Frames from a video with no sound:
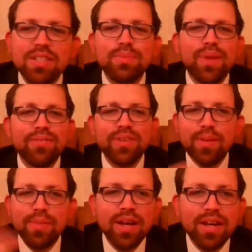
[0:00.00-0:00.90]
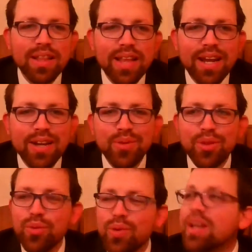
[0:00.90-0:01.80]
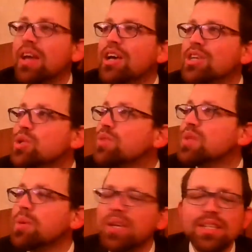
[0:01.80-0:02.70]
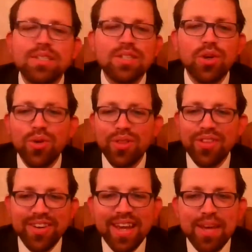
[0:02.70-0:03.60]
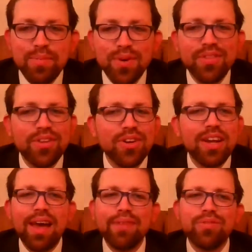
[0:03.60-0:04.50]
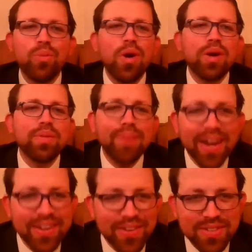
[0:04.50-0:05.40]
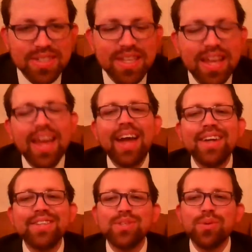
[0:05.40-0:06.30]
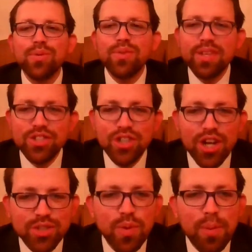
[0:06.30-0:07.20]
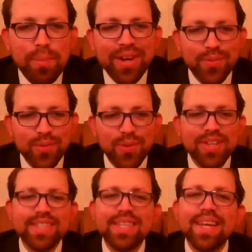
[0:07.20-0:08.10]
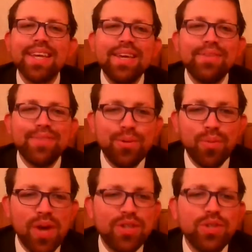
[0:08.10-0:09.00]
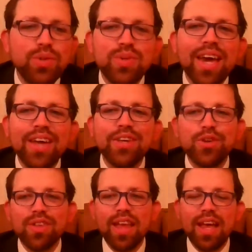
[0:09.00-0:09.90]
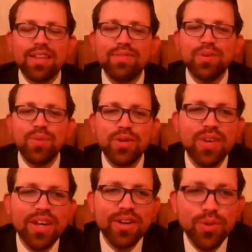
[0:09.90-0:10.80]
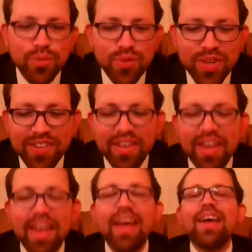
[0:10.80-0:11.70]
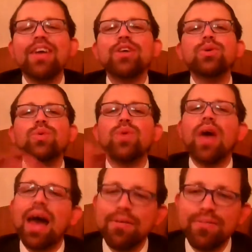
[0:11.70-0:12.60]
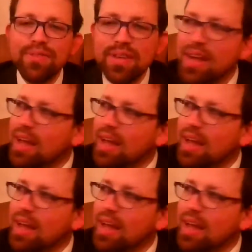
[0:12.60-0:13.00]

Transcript: is my field, I'm not going to let anyone through it. So if someone needs to go to their neighbor, they're going to have to walk miles. And so Joshua made a rule. He said, even when you get your land, even when you get a new field, you have to